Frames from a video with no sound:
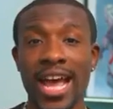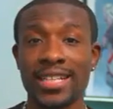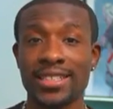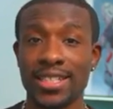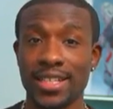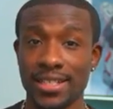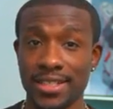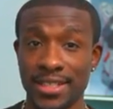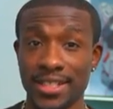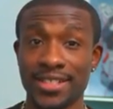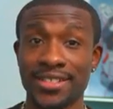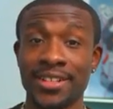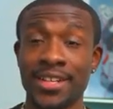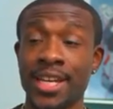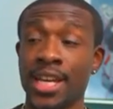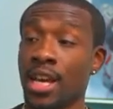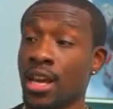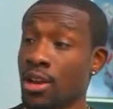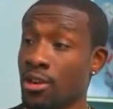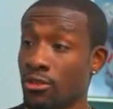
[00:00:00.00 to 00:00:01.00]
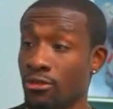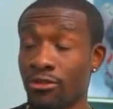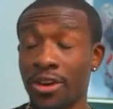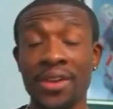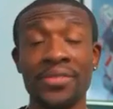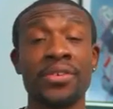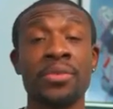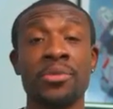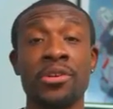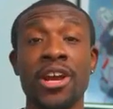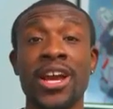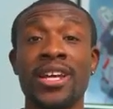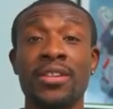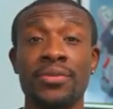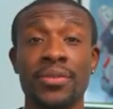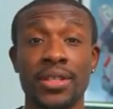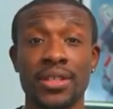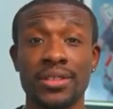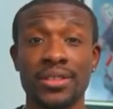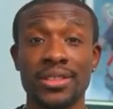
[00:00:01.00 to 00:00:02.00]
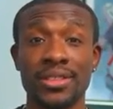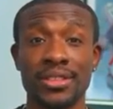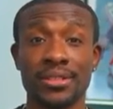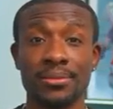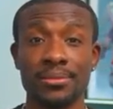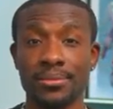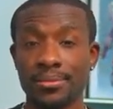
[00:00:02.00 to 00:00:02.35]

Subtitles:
to access Siri right from your headphones.